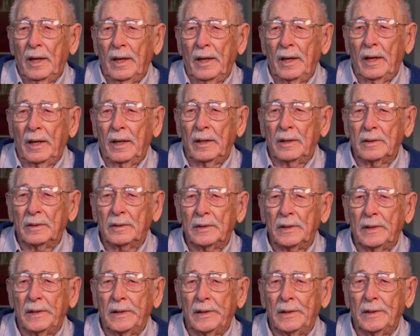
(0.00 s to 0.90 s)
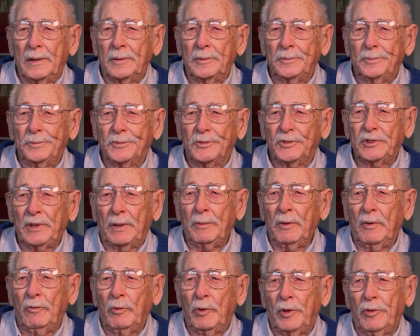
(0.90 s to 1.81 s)
And uh,
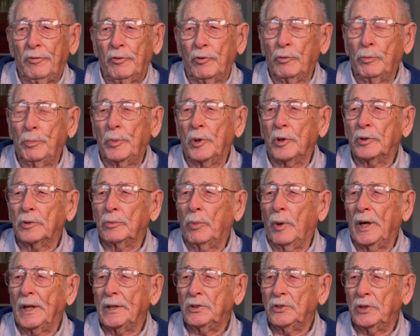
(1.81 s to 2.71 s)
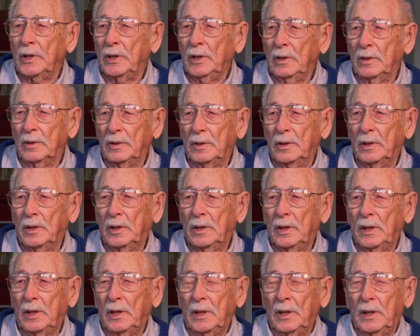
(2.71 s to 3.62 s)
some of it through bird watching.
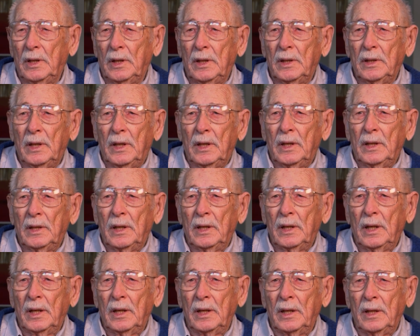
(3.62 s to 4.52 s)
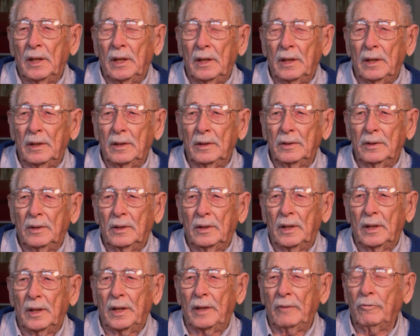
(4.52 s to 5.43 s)
Uh,
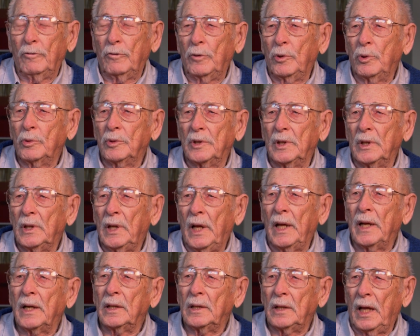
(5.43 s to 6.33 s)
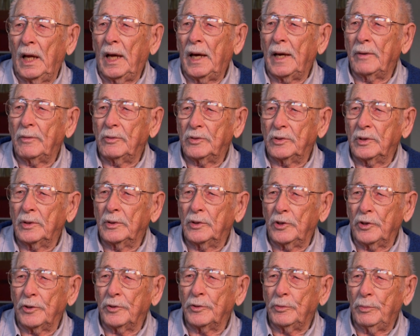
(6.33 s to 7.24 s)
I've ruined a lot of lives
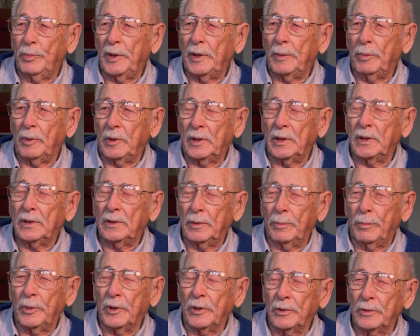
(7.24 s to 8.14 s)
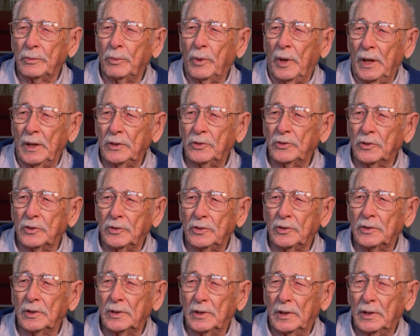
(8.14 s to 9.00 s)
and turned people into bird watchers.